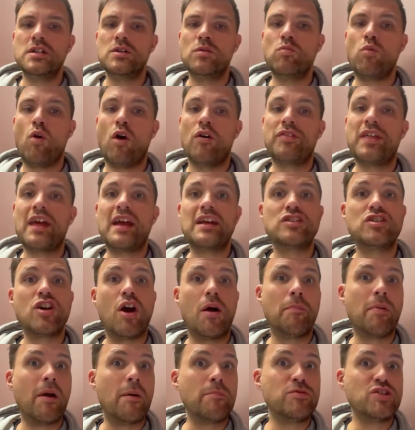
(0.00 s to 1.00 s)
what their
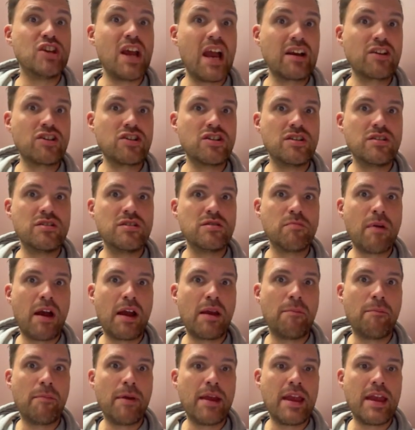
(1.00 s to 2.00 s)
top objections
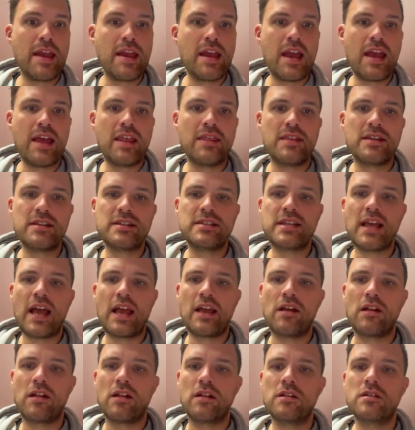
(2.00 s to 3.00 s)
might be in the
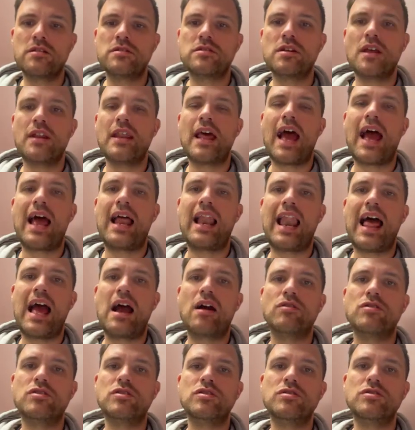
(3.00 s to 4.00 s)
sale, so that
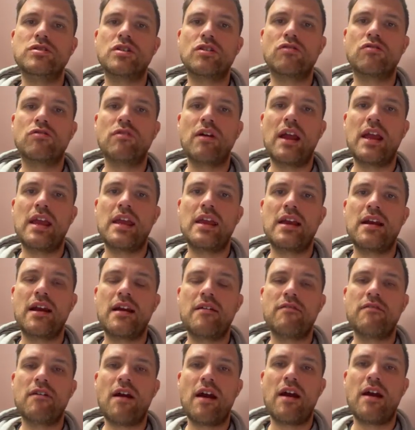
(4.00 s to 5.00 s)
allows you to create
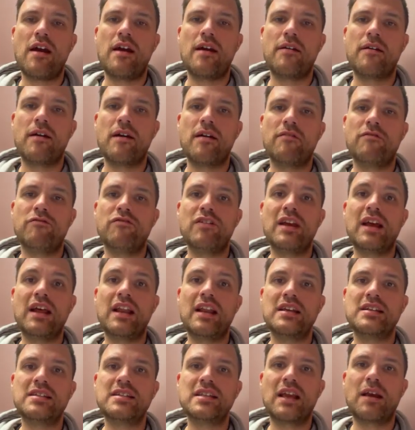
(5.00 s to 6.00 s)
a
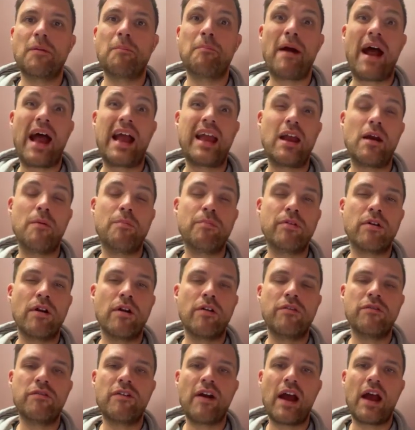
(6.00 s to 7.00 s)
realistic buyer
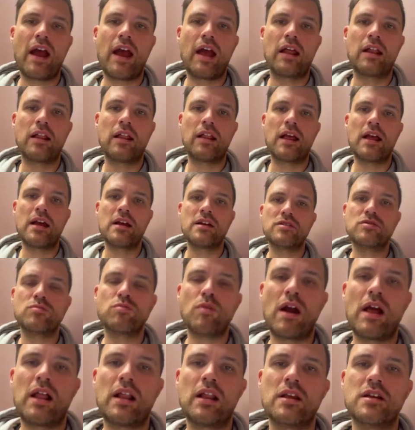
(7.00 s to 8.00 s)
profile as
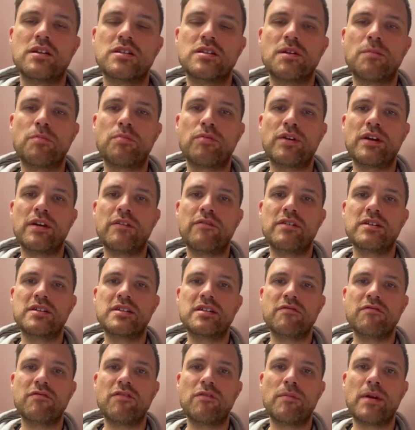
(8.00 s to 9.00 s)
well as the previous
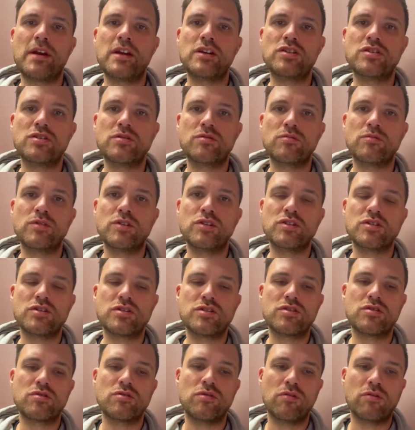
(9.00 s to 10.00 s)
information we
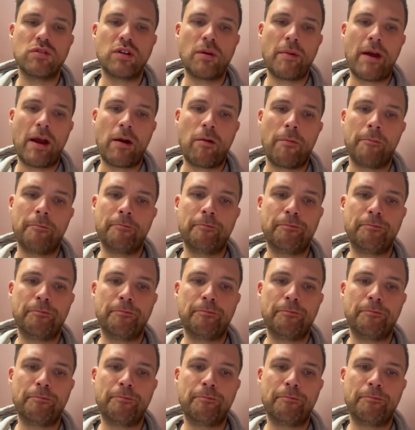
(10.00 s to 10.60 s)
just talked about.